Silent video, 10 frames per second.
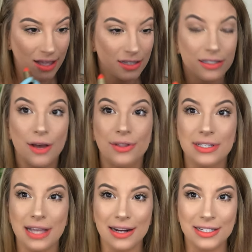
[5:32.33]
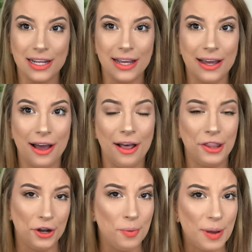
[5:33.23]
So this is actually a
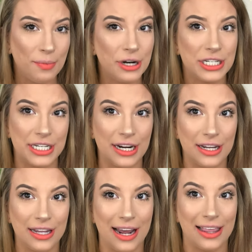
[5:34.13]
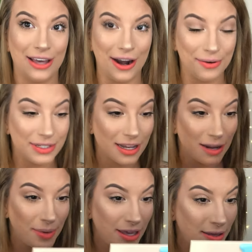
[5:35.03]
little bit more sheer than I thought it was
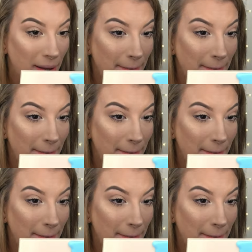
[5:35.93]
gonna be,